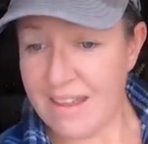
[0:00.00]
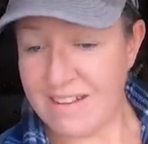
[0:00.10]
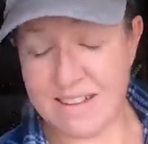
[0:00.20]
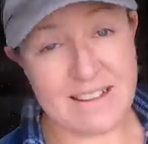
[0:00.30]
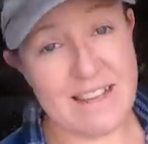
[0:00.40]

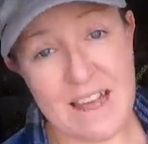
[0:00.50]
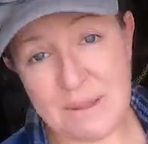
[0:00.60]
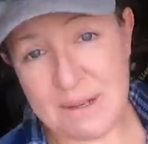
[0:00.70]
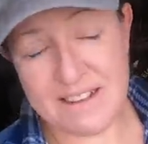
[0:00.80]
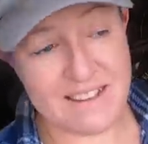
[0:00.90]
It just
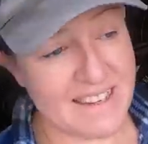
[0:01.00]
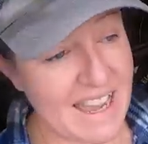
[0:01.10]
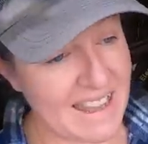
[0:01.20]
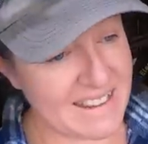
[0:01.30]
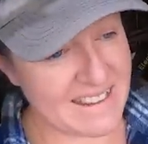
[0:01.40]
allows me to
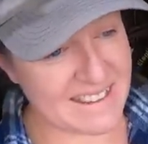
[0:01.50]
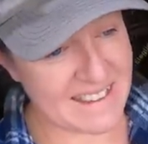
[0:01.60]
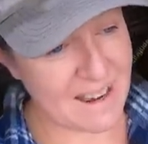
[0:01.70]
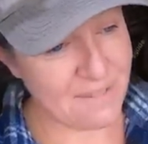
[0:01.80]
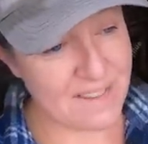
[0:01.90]
get
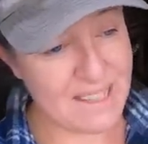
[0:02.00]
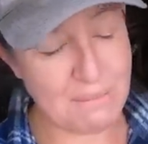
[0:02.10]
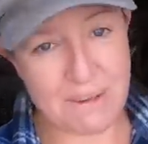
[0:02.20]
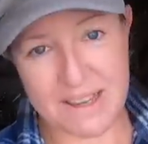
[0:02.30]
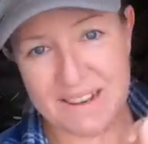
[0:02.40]
every little
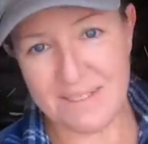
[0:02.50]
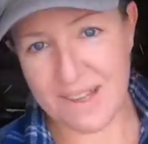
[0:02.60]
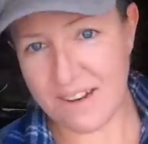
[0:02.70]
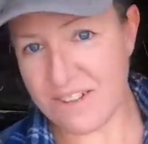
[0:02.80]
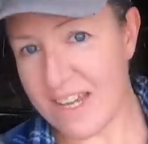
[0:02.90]
bit of
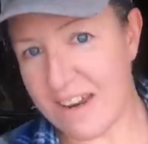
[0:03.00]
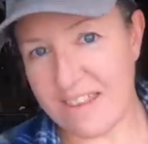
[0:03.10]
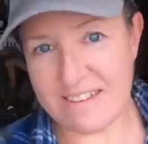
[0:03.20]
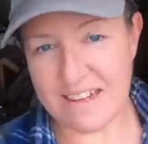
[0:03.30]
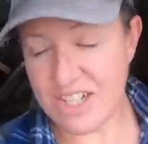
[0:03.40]
energy out of
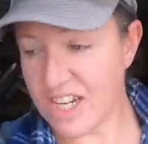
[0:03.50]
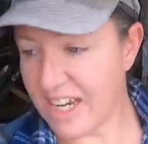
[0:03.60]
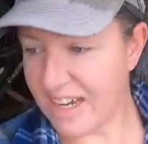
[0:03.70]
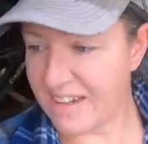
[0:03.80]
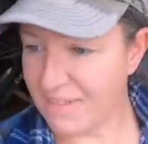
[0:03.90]
the
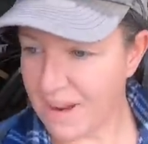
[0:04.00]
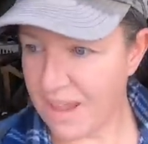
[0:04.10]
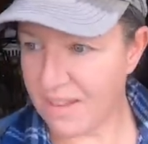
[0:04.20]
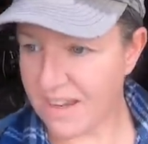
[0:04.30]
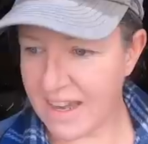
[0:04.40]
sunshine
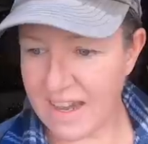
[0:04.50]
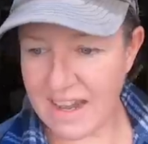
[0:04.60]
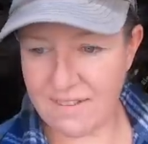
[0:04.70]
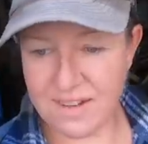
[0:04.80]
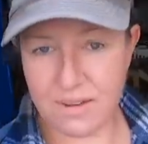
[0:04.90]
rather than kind
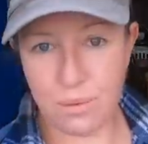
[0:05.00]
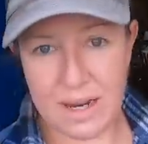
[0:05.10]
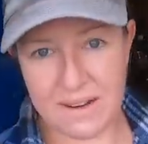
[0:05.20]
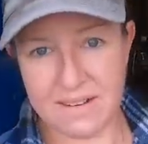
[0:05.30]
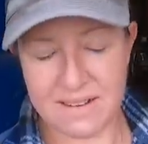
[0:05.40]
of having to
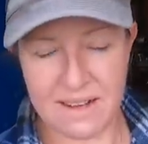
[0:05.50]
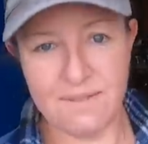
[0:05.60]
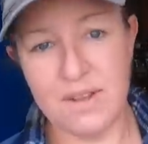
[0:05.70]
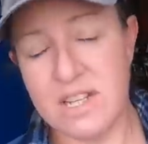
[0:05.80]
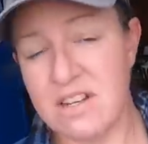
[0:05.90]
wait until I'm
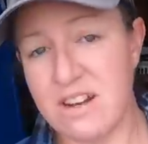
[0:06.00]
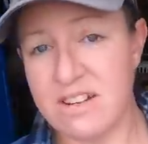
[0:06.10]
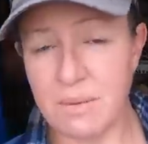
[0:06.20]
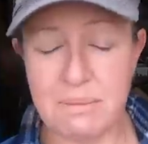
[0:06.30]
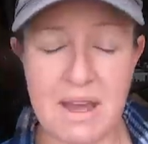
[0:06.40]
fully
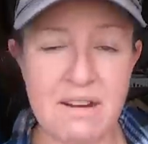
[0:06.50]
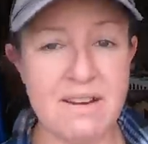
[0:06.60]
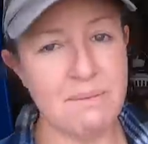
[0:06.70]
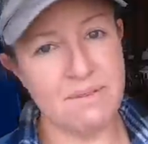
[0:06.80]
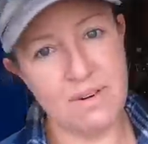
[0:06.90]
charged on one
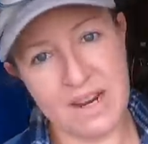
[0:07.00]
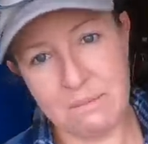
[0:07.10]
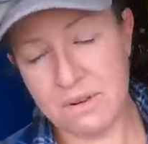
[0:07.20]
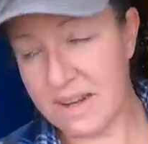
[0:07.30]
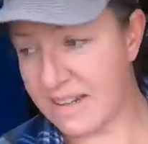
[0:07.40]
battery before I
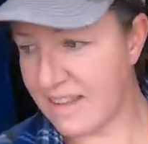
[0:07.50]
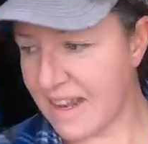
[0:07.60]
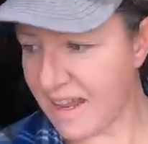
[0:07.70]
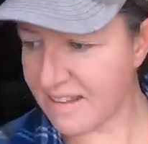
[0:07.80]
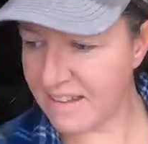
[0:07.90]
can move on to the
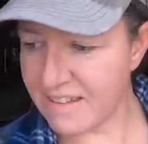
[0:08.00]
next.